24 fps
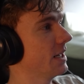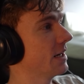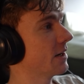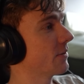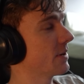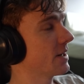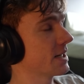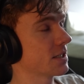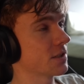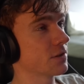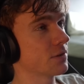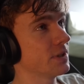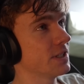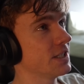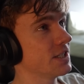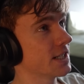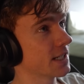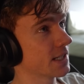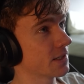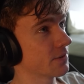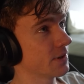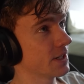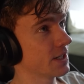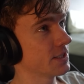ERS
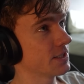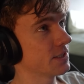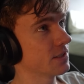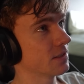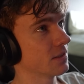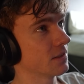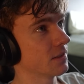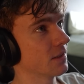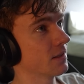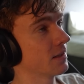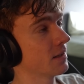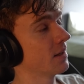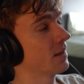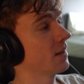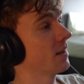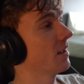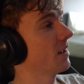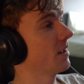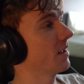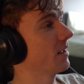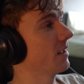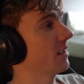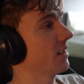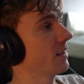regeneration,
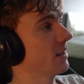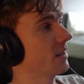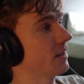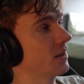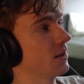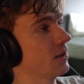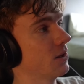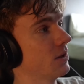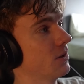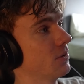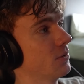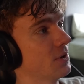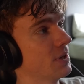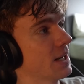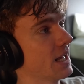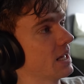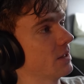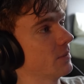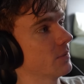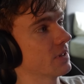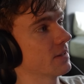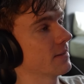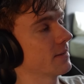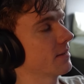you
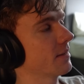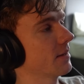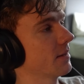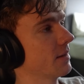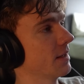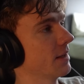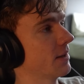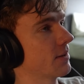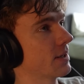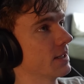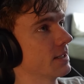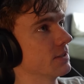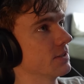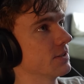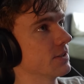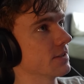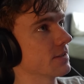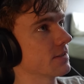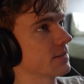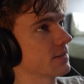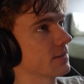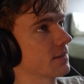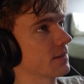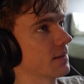name it. You can
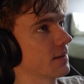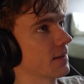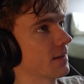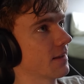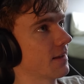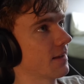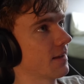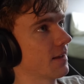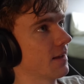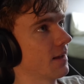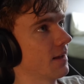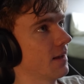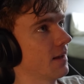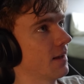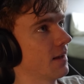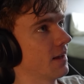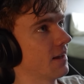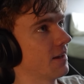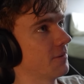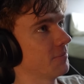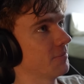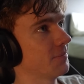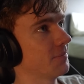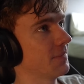just
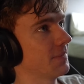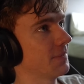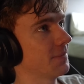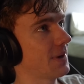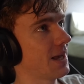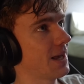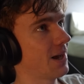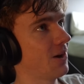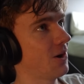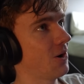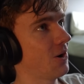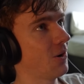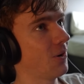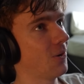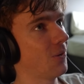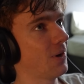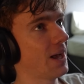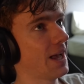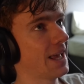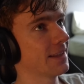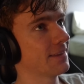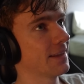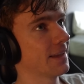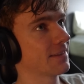um,
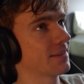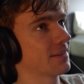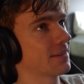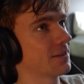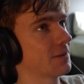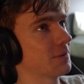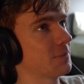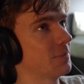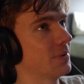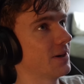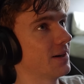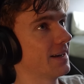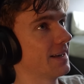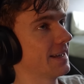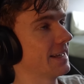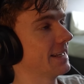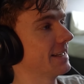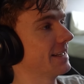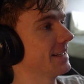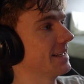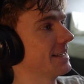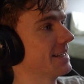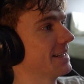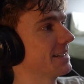all add that
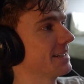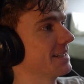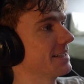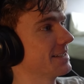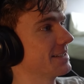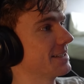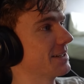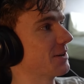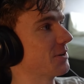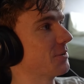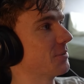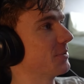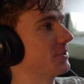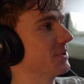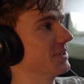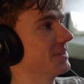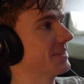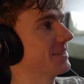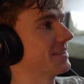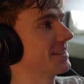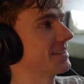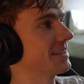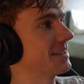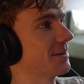by
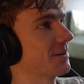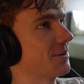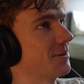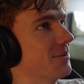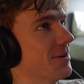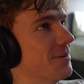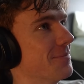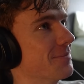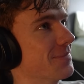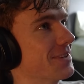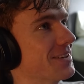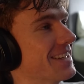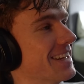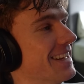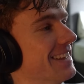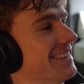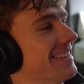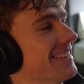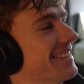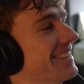0.01%.